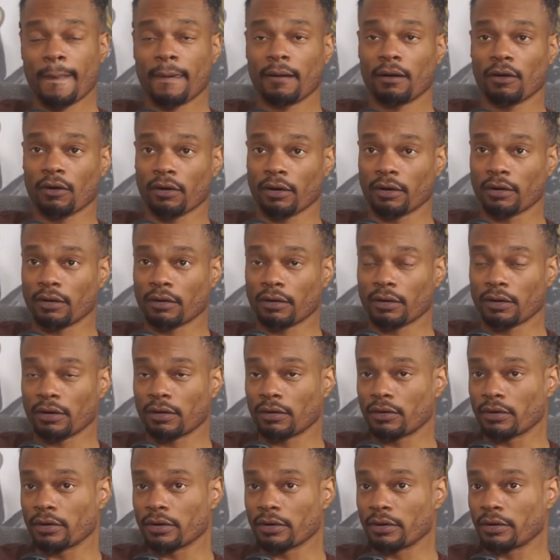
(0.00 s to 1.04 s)
or
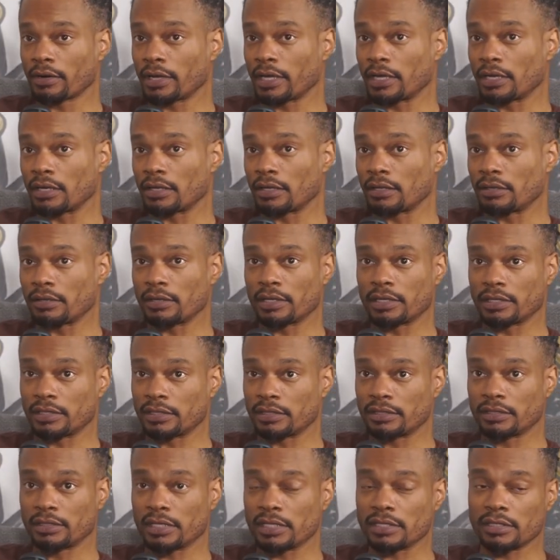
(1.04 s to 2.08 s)
or and it
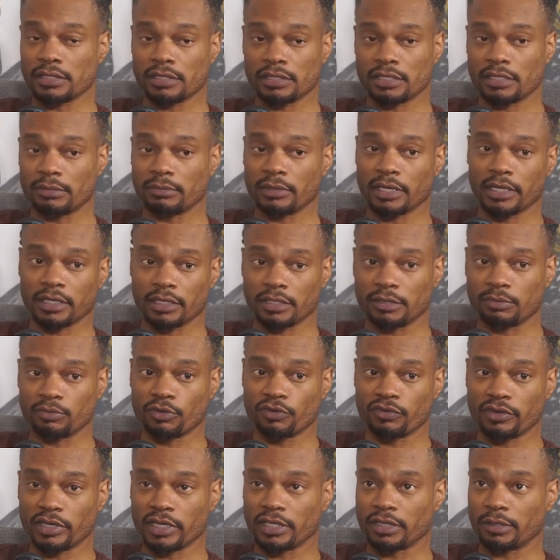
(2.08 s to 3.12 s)
doesn't seem like it's
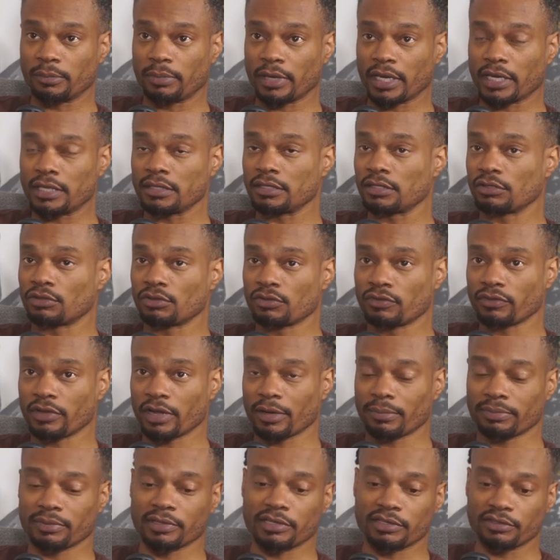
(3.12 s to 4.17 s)
moving at the pace and you've
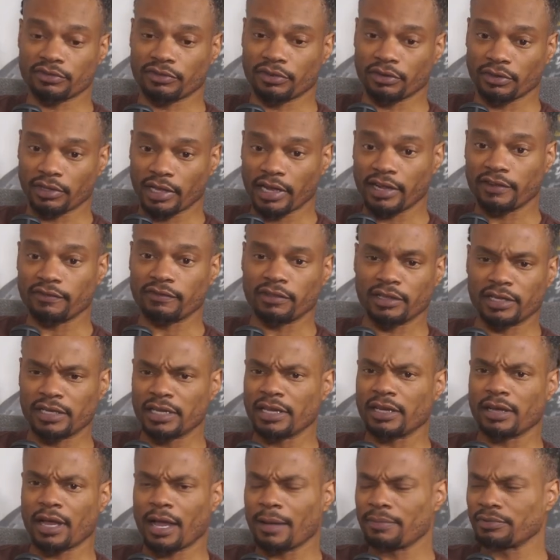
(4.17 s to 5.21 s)
got plans for your life then
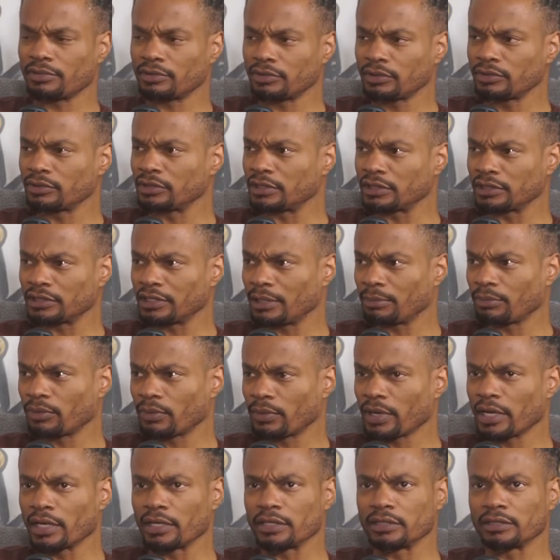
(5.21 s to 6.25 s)
yeah absolutely step
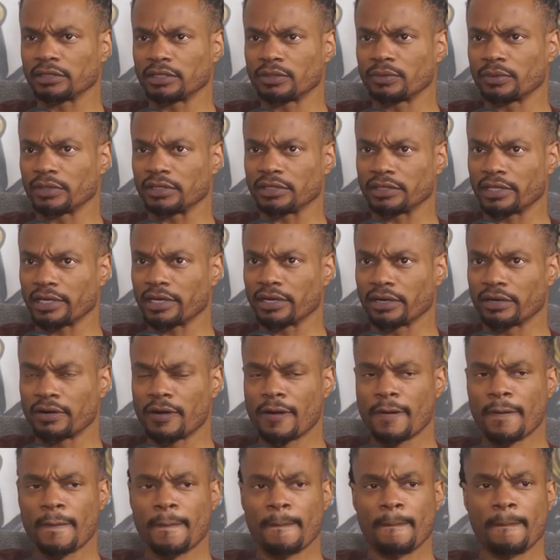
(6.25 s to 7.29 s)
away see what's there
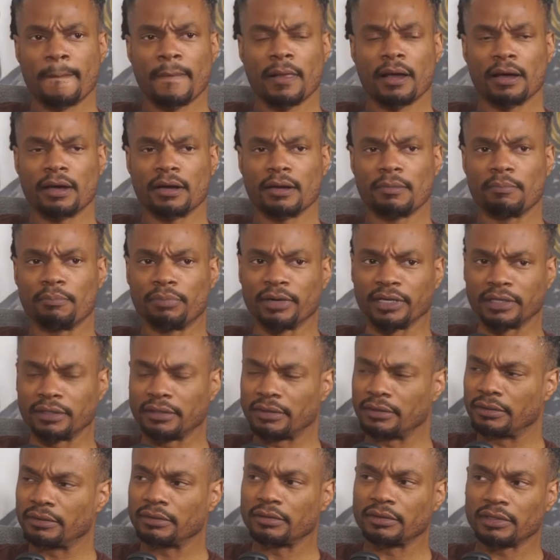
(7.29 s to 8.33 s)
um but
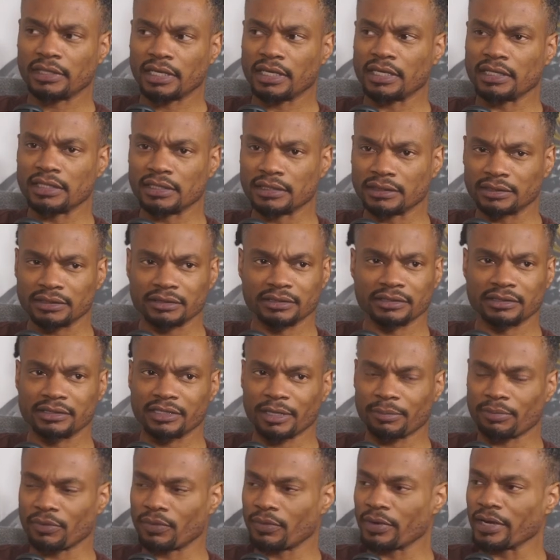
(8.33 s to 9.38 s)
the key is
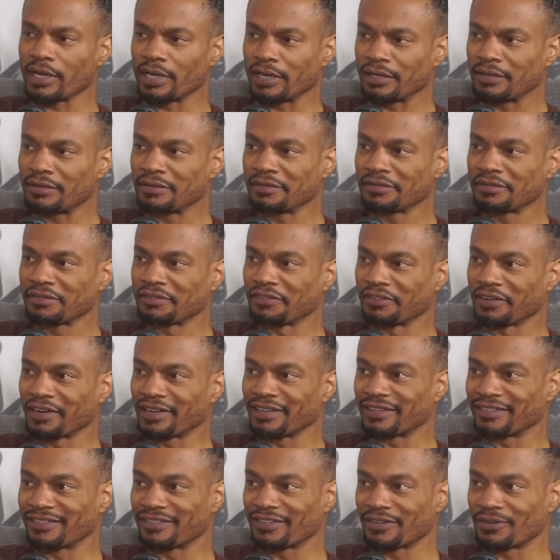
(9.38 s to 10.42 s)
step away
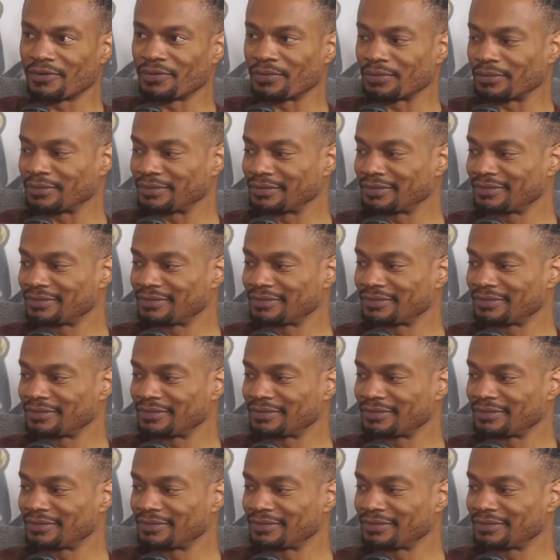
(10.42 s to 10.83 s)
right don't